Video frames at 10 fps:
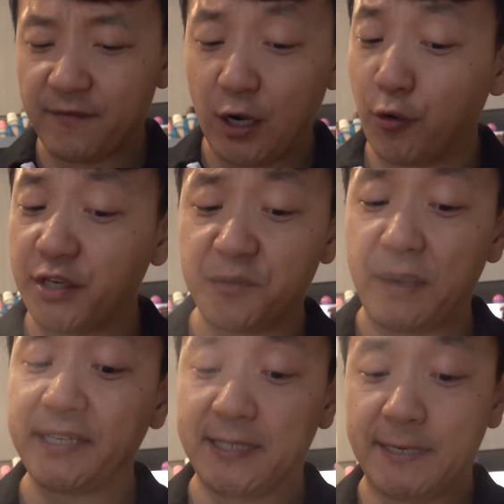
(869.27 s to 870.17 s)
Very
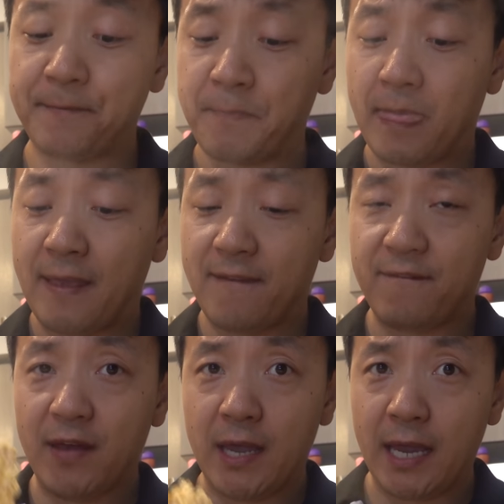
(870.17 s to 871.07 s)
spicy.
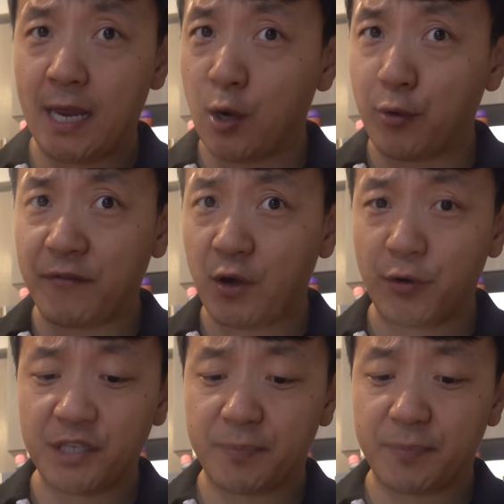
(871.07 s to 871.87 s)
Very, very